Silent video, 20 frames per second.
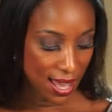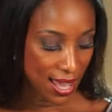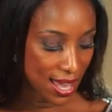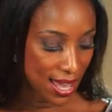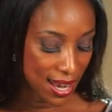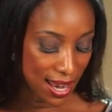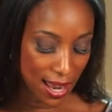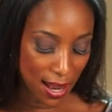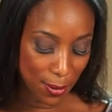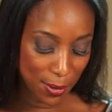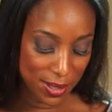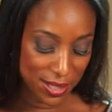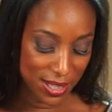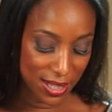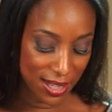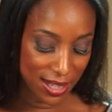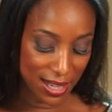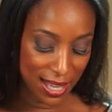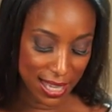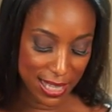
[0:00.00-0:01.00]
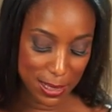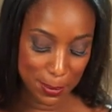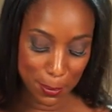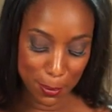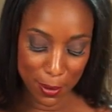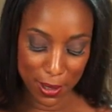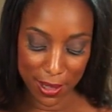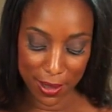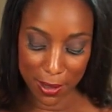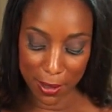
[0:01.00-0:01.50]
And I always get a nice
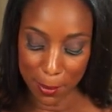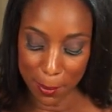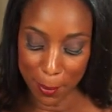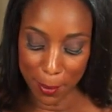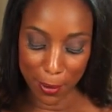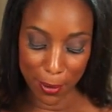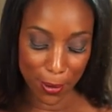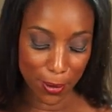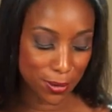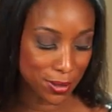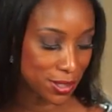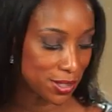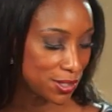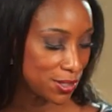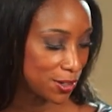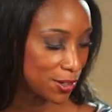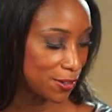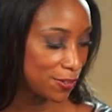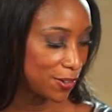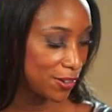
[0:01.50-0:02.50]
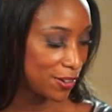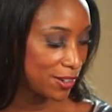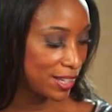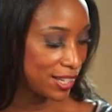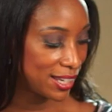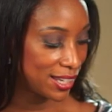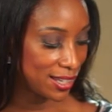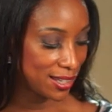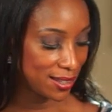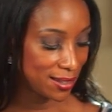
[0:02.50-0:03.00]
pretty little bowl to serve her
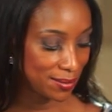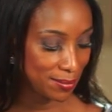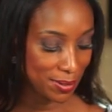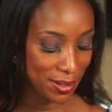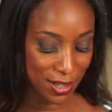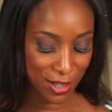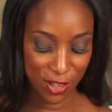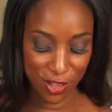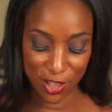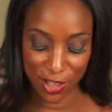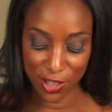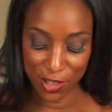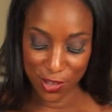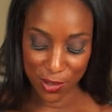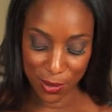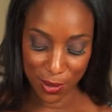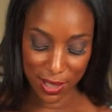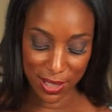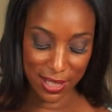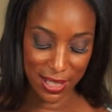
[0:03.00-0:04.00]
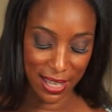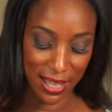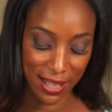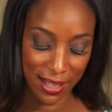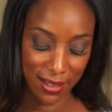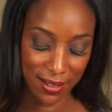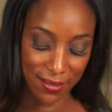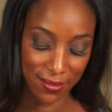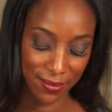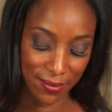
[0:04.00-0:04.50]
in because she enjoys
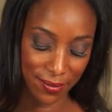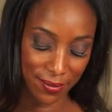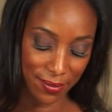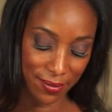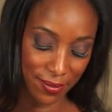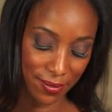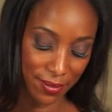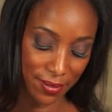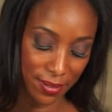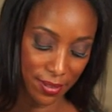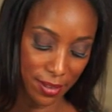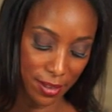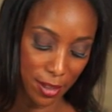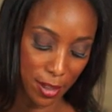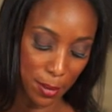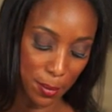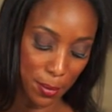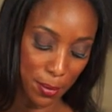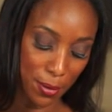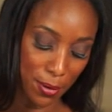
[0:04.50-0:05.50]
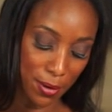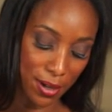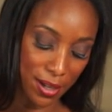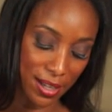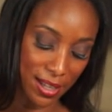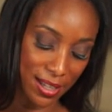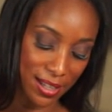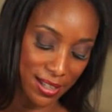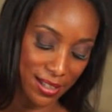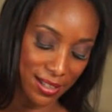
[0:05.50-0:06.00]
that. You pour it
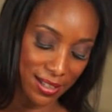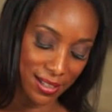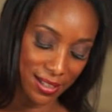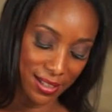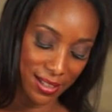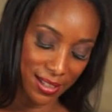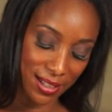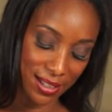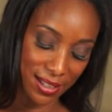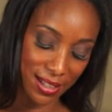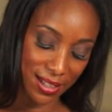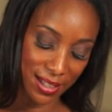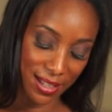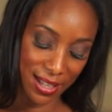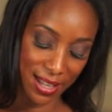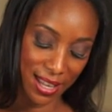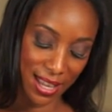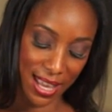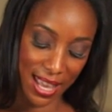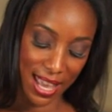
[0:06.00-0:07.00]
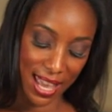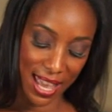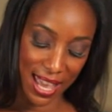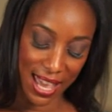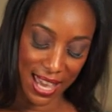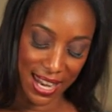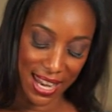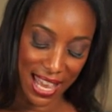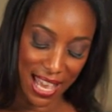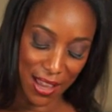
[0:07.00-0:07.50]
in.
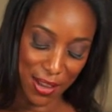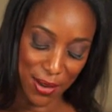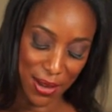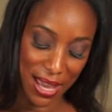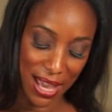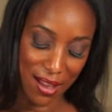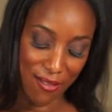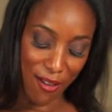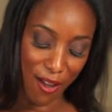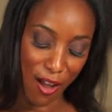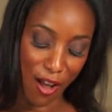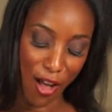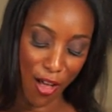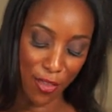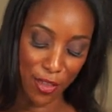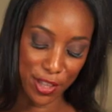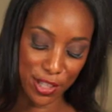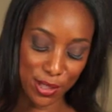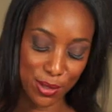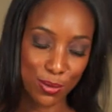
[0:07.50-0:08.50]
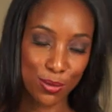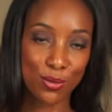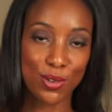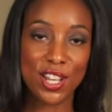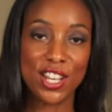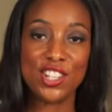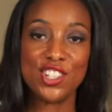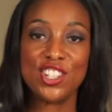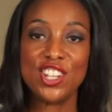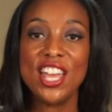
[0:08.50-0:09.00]
And now you have all these
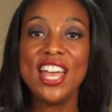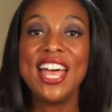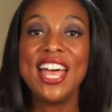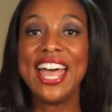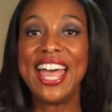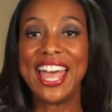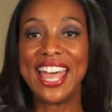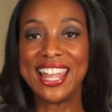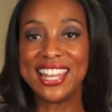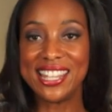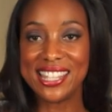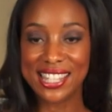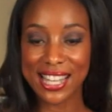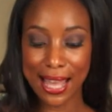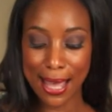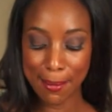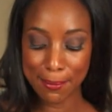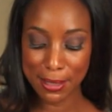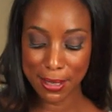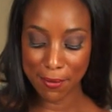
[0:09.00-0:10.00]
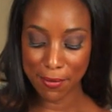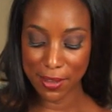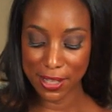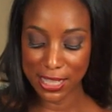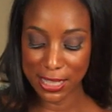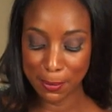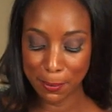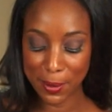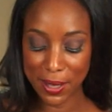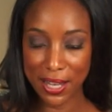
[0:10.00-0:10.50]
rich enzymes of the
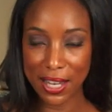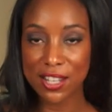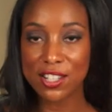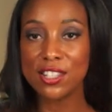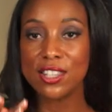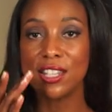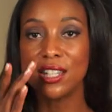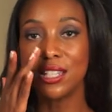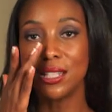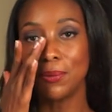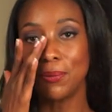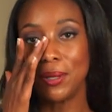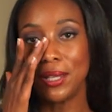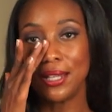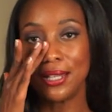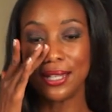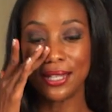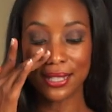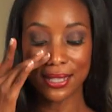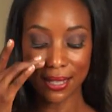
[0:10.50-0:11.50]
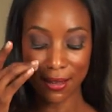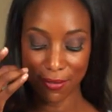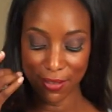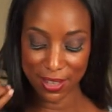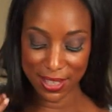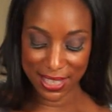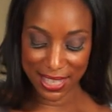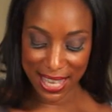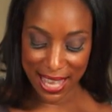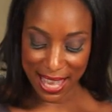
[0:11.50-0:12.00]
spinach, the sweetness of
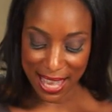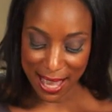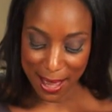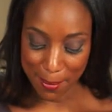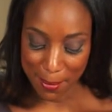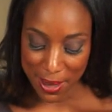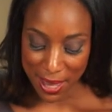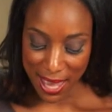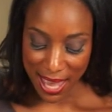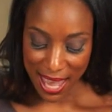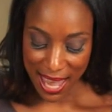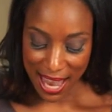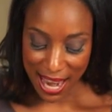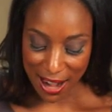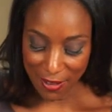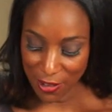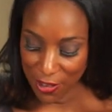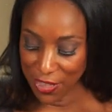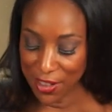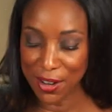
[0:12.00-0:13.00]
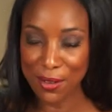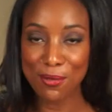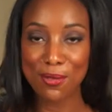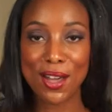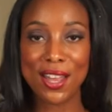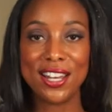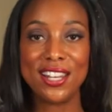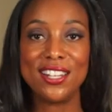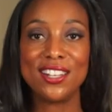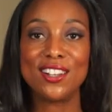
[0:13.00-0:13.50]
the yam, everything
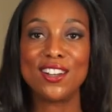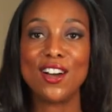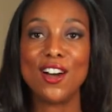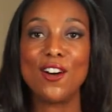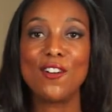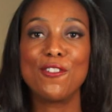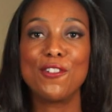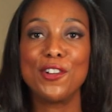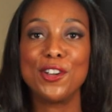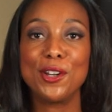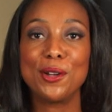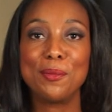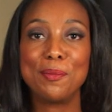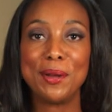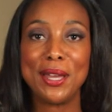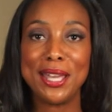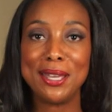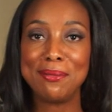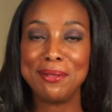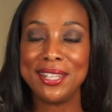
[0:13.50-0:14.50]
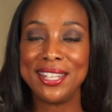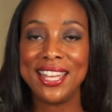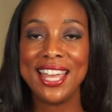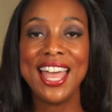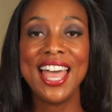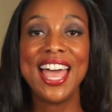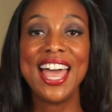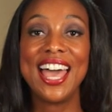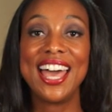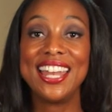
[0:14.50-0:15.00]
ready to go for your baby.
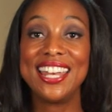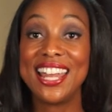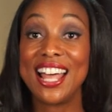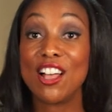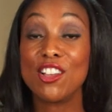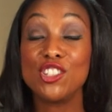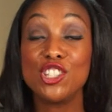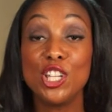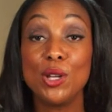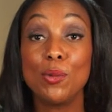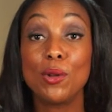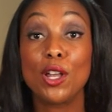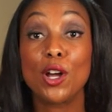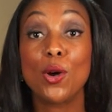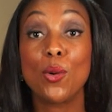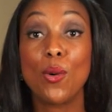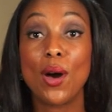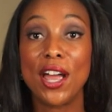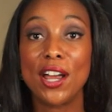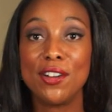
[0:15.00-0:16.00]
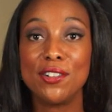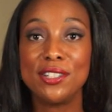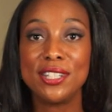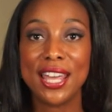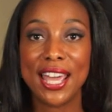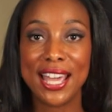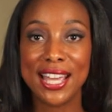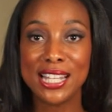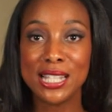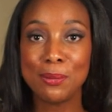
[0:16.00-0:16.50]
And now she will acquire
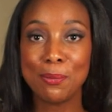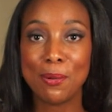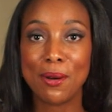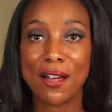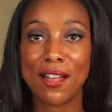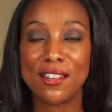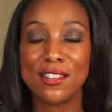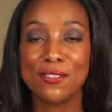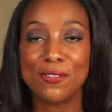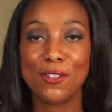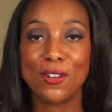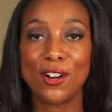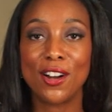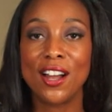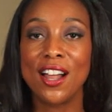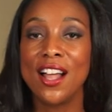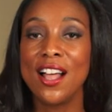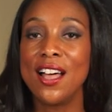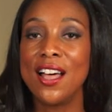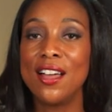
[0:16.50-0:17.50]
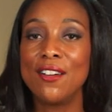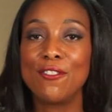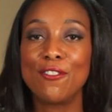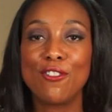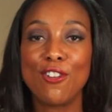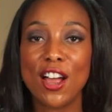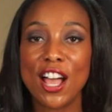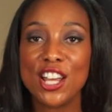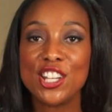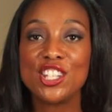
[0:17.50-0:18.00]
taste buds for
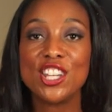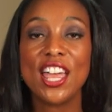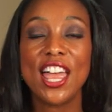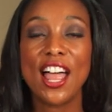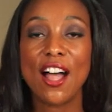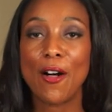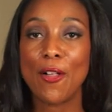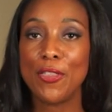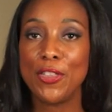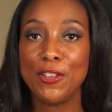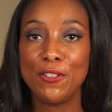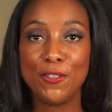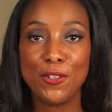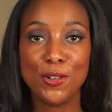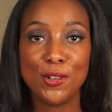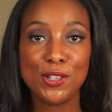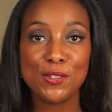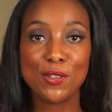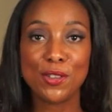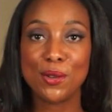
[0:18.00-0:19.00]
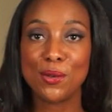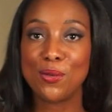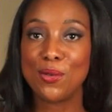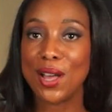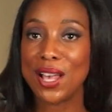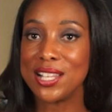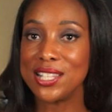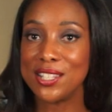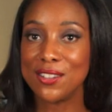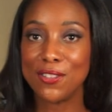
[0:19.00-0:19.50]
fresh, healthy foods for the
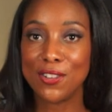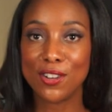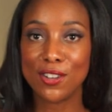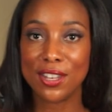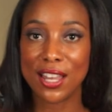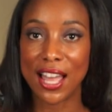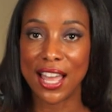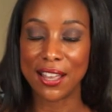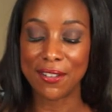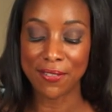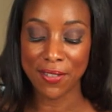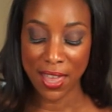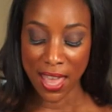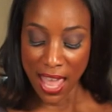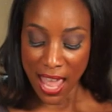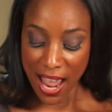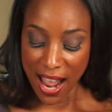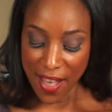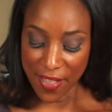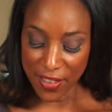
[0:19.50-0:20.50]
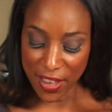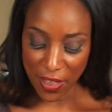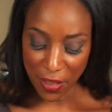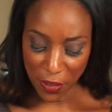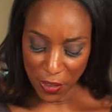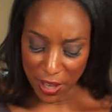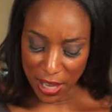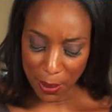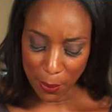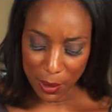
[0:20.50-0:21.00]
rest of her life. And the
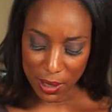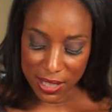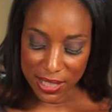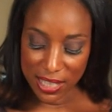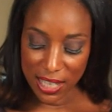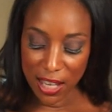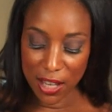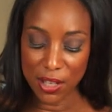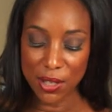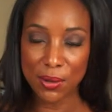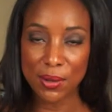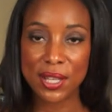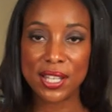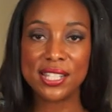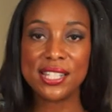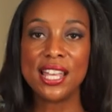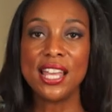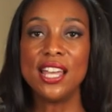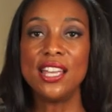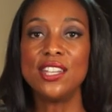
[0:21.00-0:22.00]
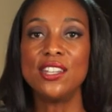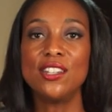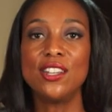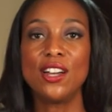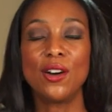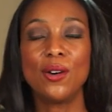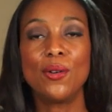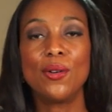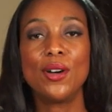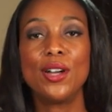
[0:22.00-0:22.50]
other thing I want to tell you is,
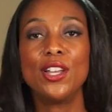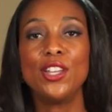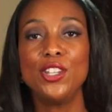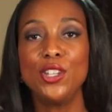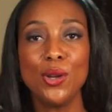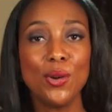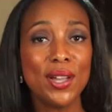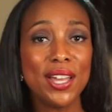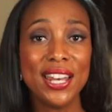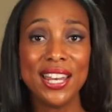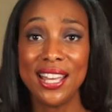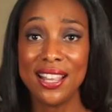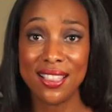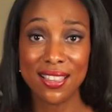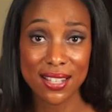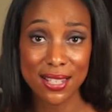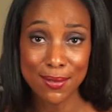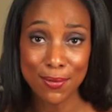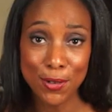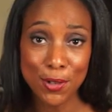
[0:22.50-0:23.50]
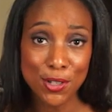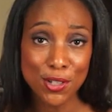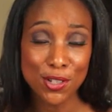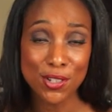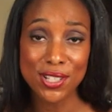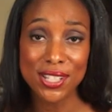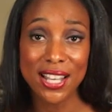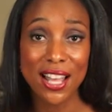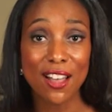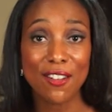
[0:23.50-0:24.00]
you can eat this food
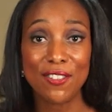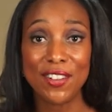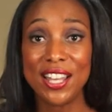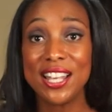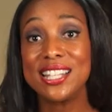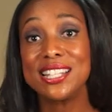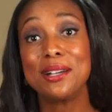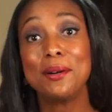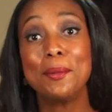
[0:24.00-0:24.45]
yourself. It's